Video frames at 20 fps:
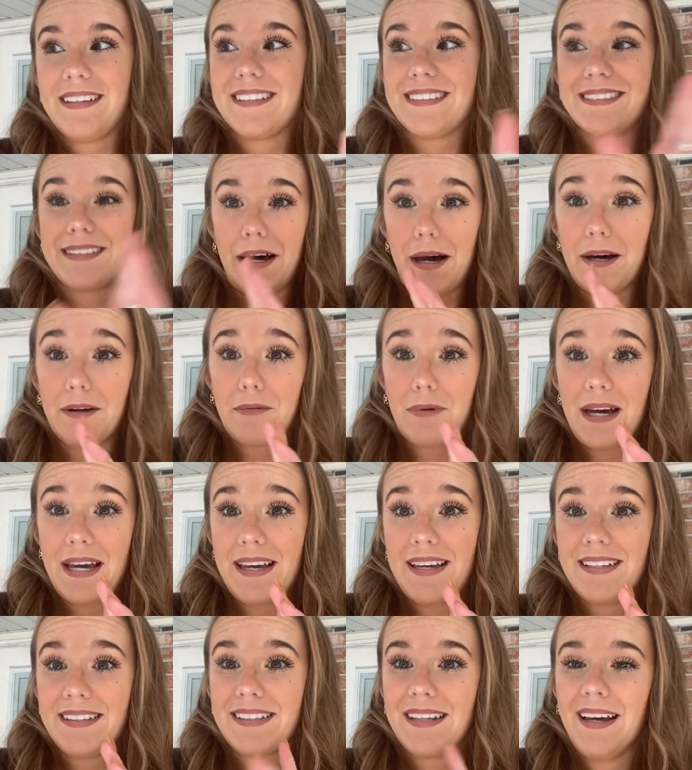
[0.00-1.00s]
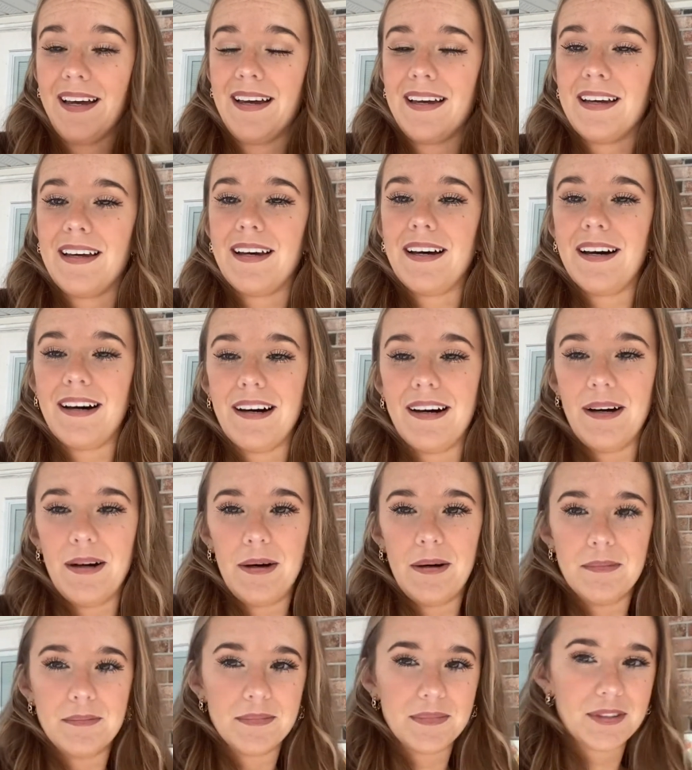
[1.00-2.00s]
sideways
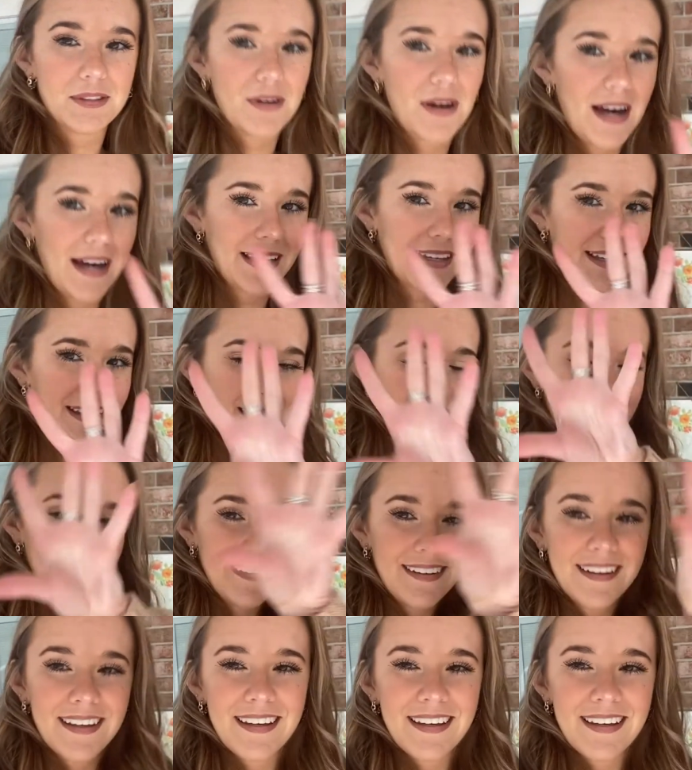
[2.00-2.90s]
um, so I can